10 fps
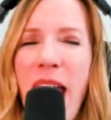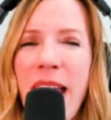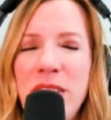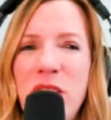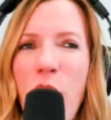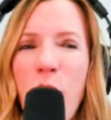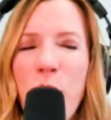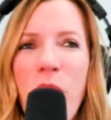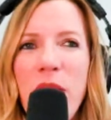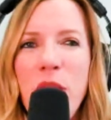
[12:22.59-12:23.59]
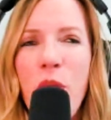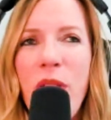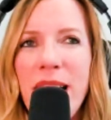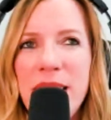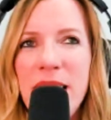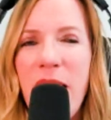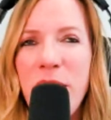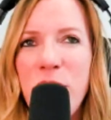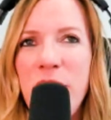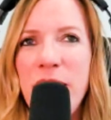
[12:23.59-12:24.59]
And so, you know, that's
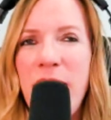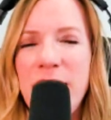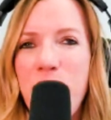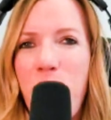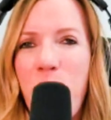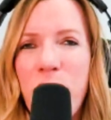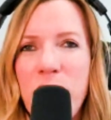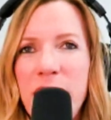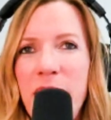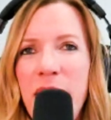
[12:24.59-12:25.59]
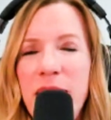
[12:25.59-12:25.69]
another thing that's important,